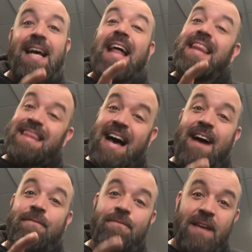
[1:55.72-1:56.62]

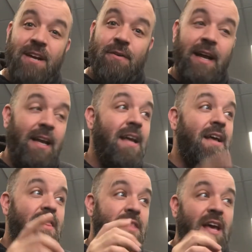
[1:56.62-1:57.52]
that fingering
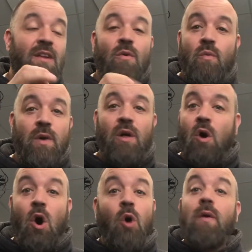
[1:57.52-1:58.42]
then will
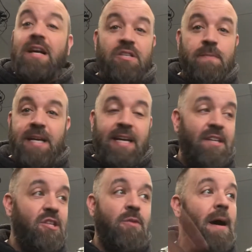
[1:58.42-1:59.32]
always be
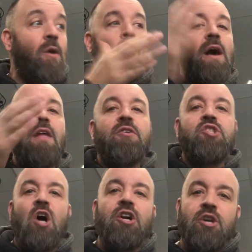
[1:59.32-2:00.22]
easy, no matter what other
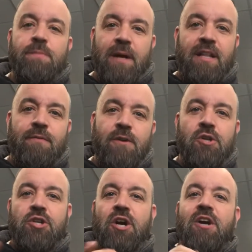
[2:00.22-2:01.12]
song you play in the
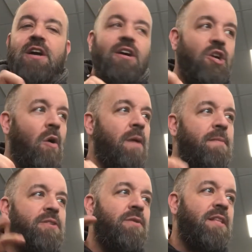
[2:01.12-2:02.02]
future. Going
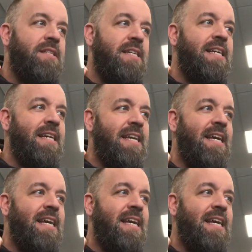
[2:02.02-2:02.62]
between the D, E,